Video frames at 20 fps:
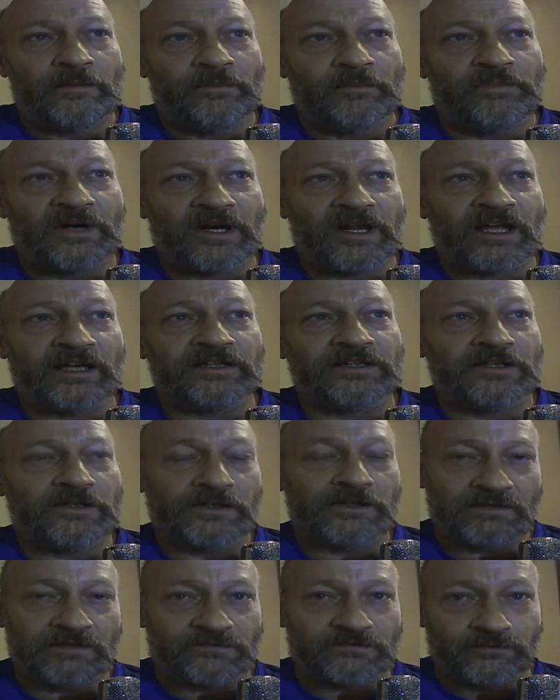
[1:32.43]
But I know
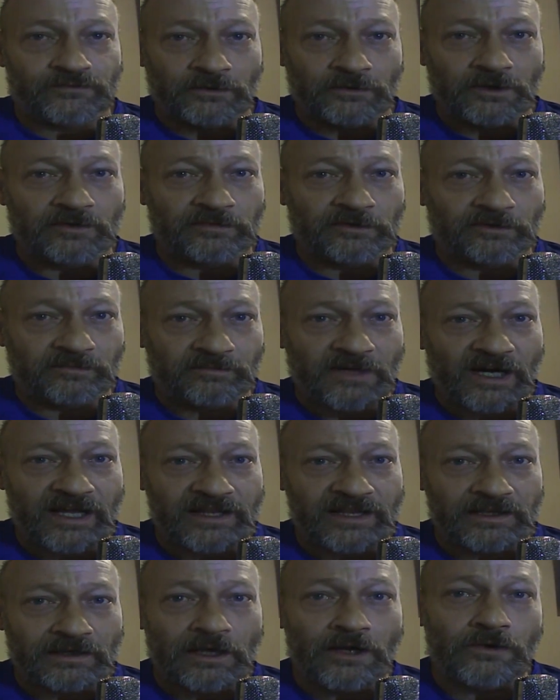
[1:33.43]
it was rumored
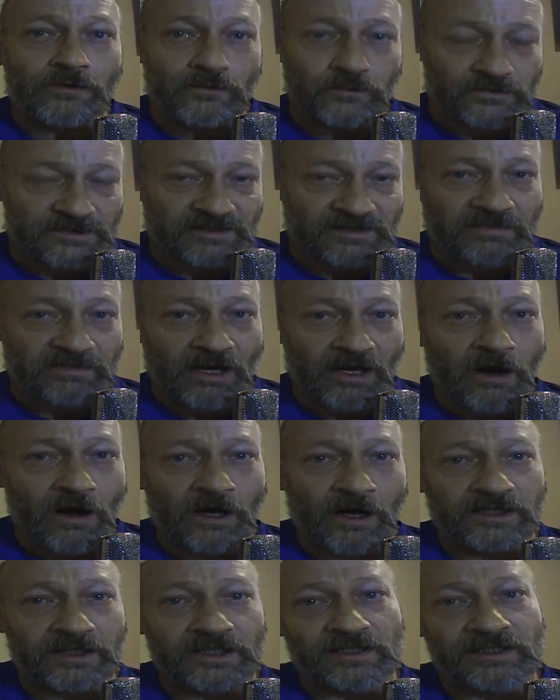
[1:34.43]
by the locals to be
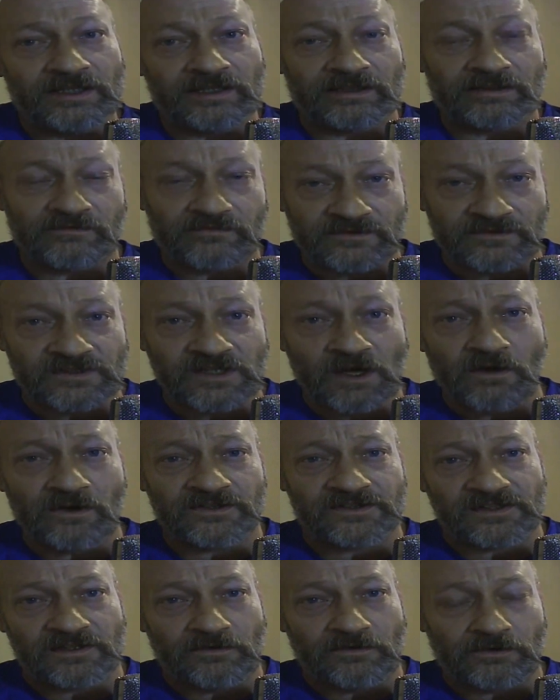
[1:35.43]
haunted, and it was
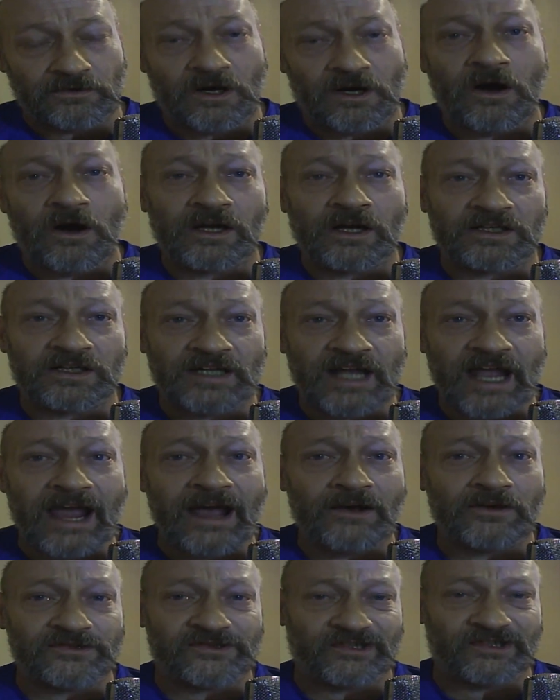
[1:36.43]
also a haunted
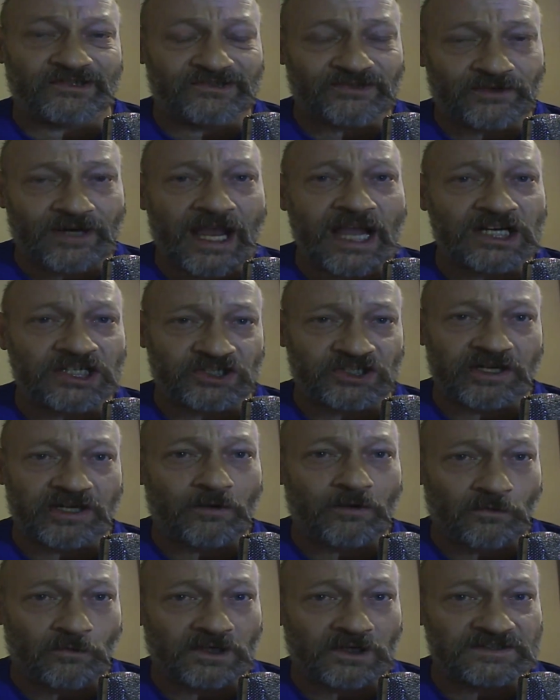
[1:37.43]
house attraction
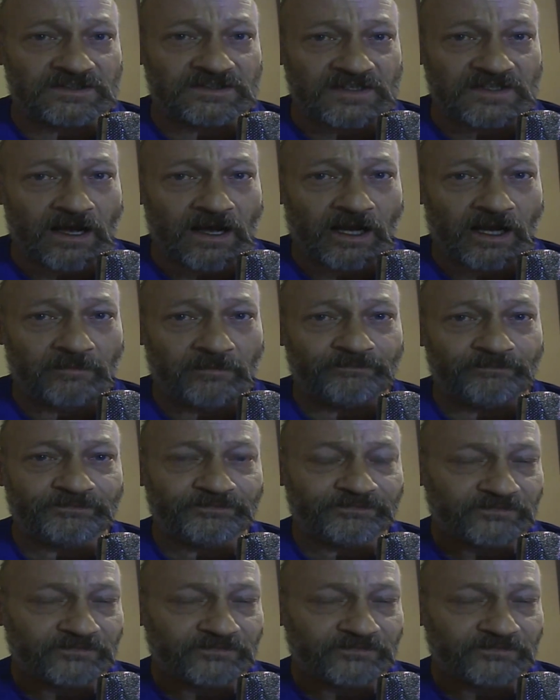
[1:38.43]
at one time.